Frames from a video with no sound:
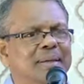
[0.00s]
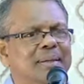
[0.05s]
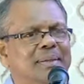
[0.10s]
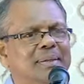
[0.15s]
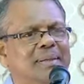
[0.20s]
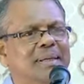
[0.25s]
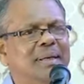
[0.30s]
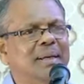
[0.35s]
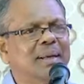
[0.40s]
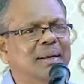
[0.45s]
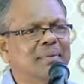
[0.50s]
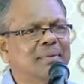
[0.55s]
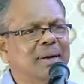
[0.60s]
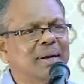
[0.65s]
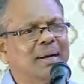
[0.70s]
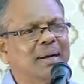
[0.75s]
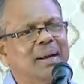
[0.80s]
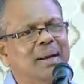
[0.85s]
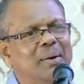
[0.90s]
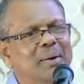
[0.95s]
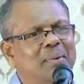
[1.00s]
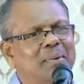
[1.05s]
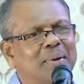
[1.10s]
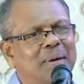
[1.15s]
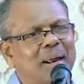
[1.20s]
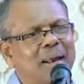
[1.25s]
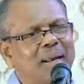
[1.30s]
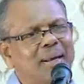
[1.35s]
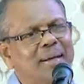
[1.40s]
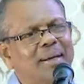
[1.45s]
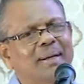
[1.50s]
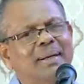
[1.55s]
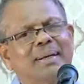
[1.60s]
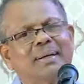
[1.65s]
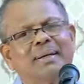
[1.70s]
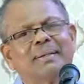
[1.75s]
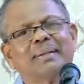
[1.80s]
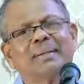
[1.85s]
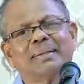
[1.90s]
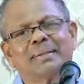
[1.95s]
Sila went down and
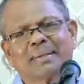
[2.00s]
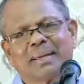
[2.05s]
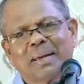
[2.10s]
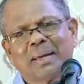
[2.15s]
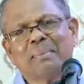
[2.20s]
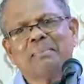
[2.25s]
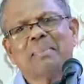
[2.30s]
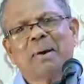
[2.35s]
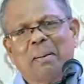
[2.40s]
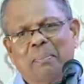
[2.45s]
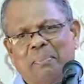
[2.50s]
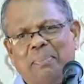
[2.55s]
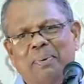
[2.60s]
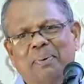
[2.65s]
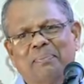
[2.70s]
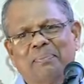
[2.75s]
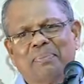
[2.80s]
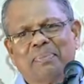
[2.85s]
learnedness came up.